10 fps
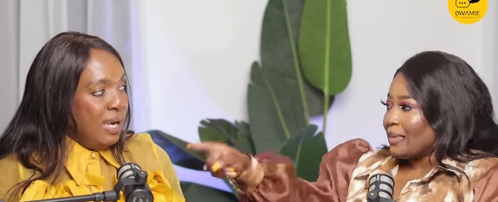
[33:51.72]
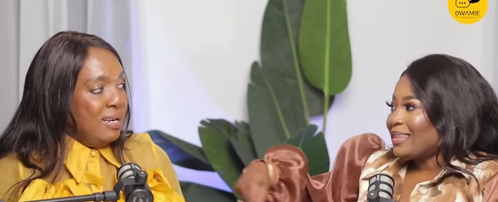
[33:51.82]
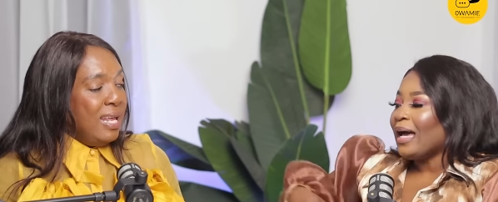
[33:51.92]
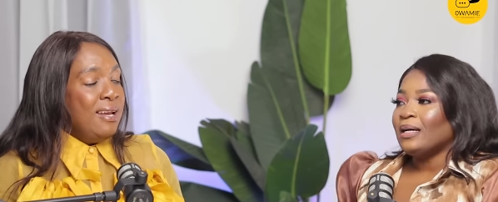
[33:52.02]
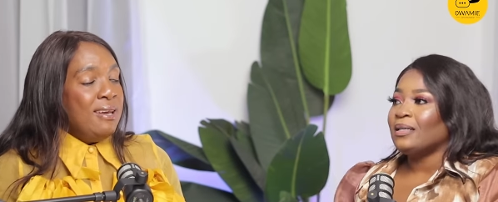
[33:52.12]

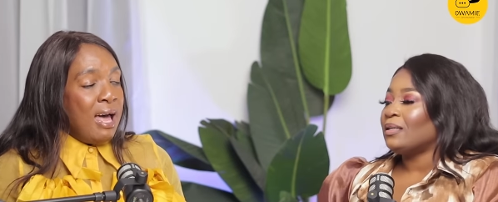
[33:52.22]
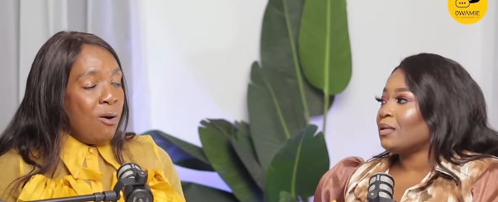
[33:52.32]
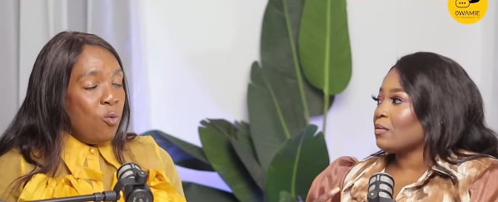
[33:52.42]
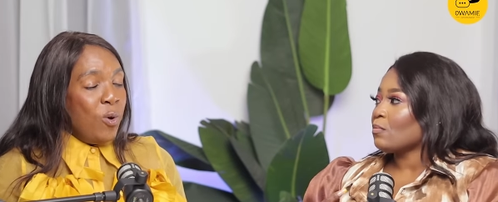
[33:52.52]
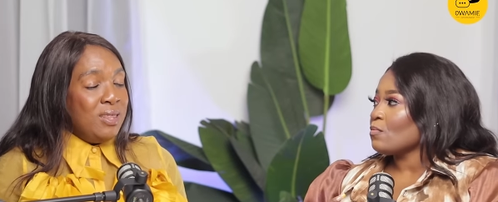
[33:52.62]
Speaker 1: And then
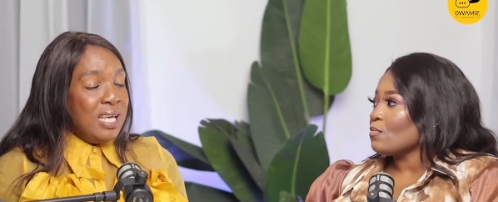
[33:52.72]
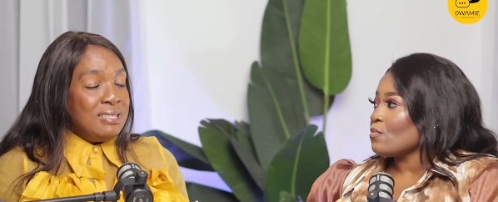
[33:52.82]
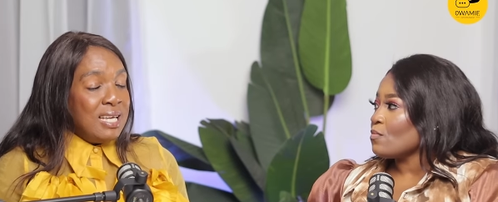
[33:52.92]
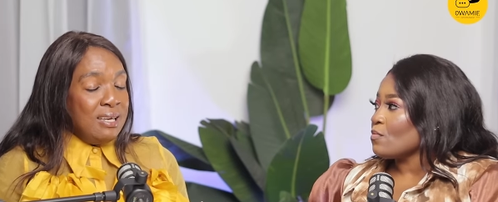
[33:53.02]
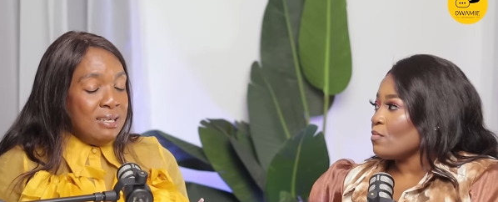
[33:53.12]
now when
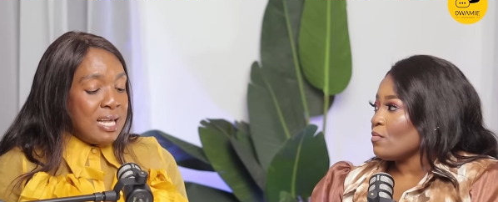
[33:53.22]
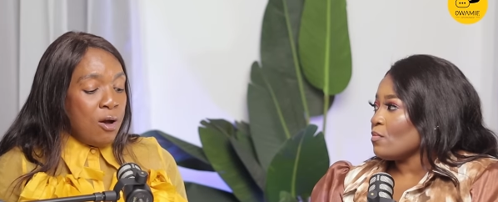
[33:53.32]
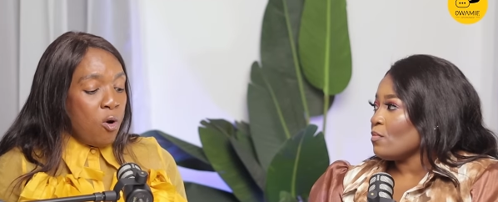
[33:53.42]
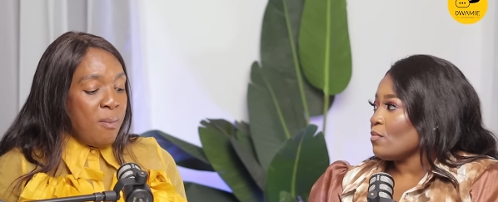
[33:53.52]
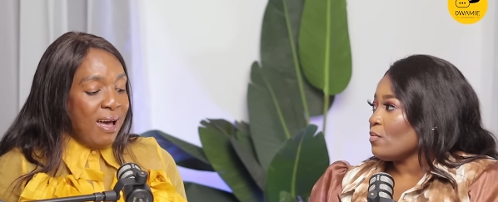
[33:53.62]
they say
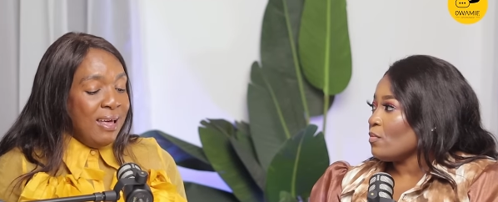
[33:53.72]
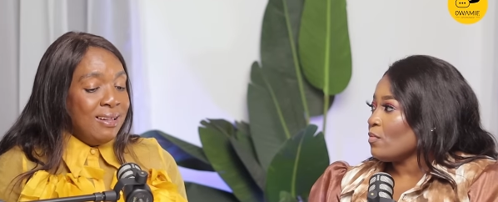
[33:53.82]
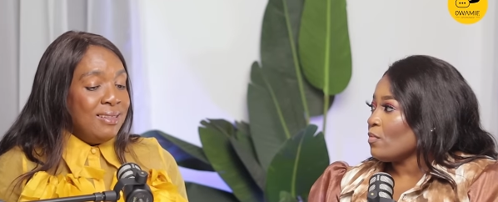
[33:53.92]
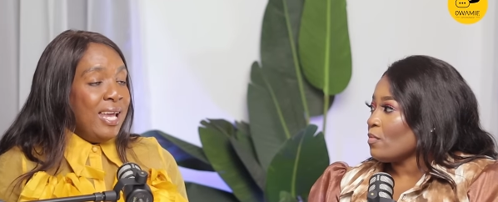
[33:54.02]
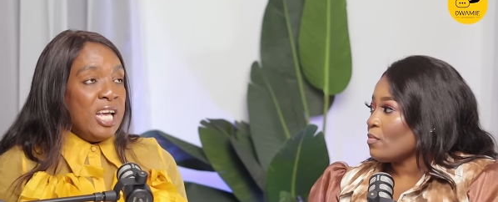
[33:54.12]
Isangoma,
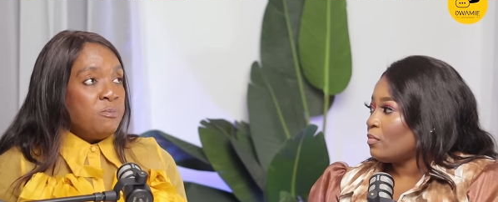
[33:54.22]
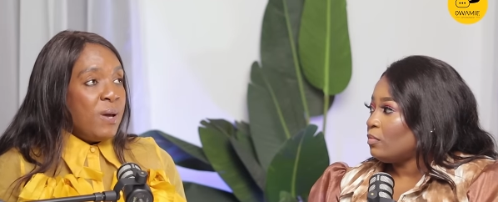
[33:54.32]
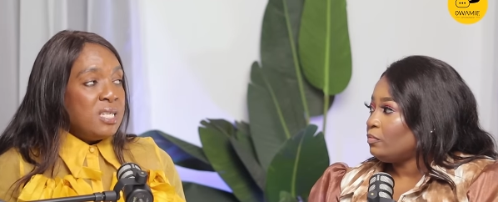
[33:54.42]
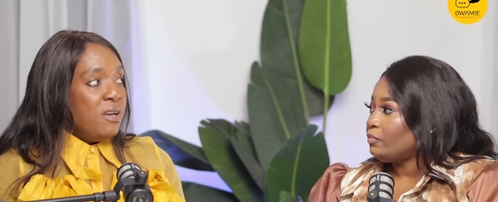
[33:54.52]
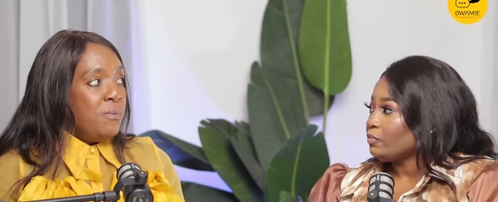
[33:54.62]
they
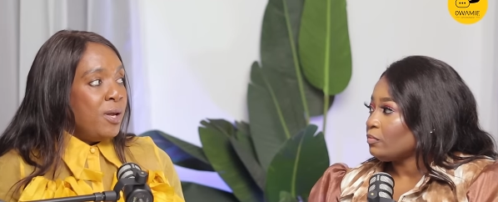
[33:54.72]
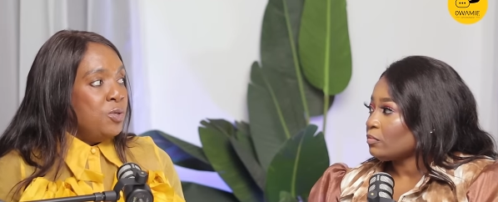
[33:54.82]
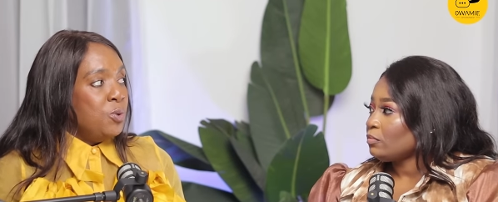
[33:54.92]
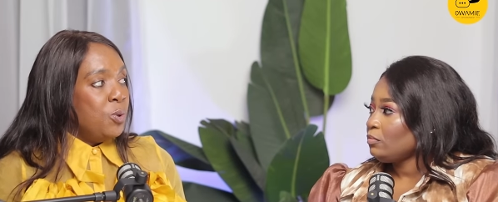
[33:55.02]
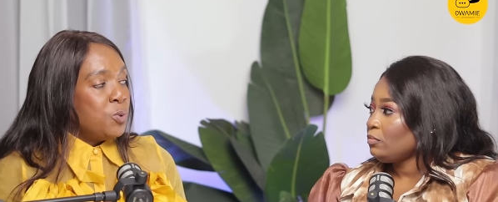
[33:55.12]
expect
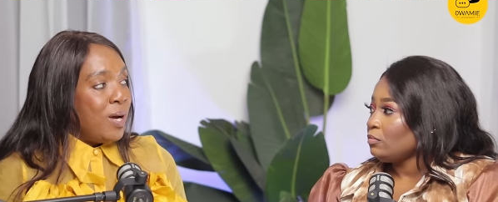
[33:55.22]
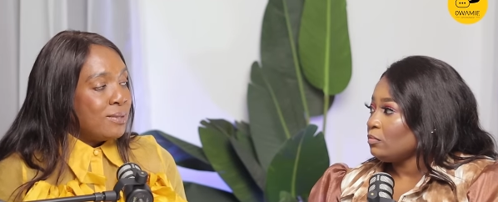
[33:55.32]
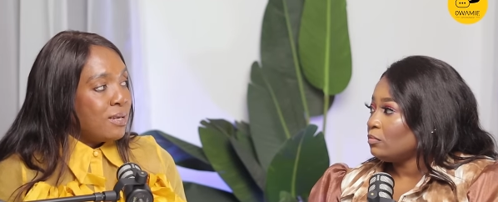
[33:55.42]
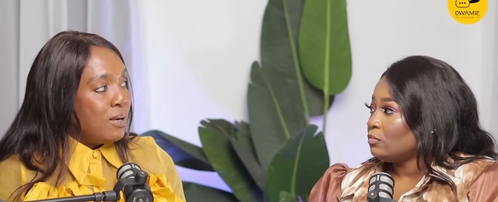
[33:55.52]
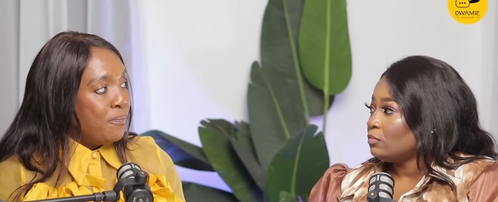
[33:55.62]
everybody to go
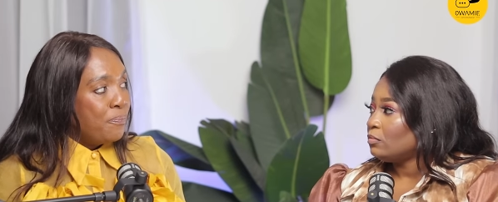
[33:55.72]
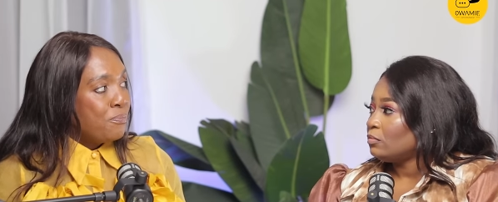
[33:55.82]
Twasa.